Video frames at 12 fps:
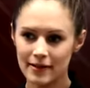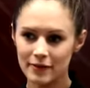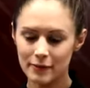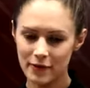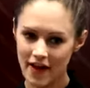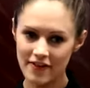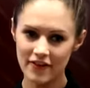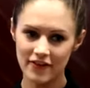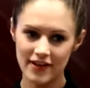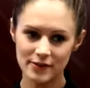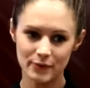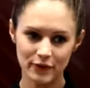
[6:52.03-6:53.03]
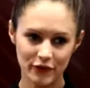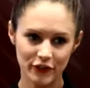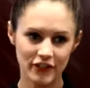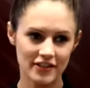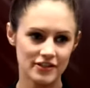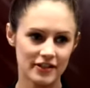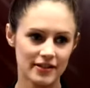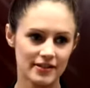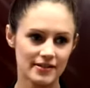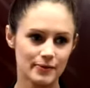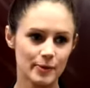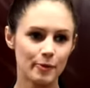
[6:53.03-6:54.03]
the five of us, we're all uni
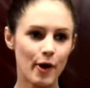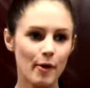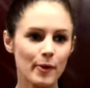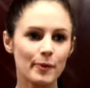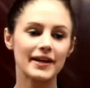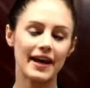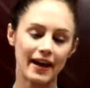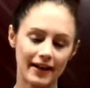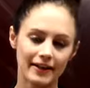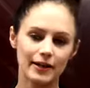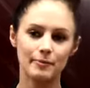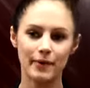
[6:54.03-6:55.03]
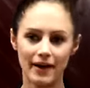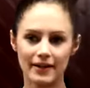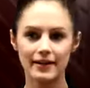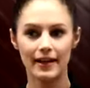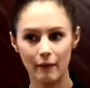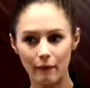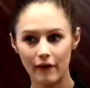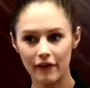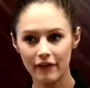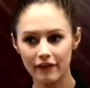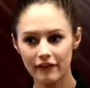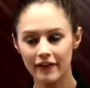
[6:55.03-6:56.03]
students, we probably had a combined net
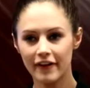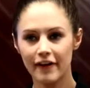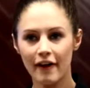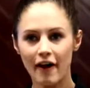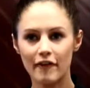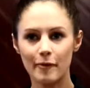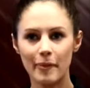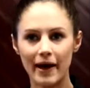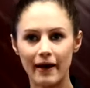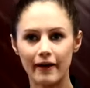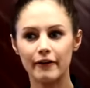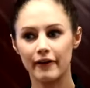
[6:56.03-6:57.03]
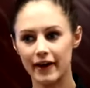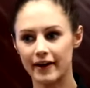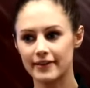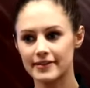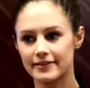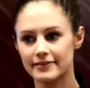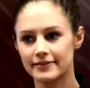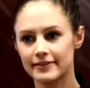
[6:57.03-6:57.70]
worth of about a grand.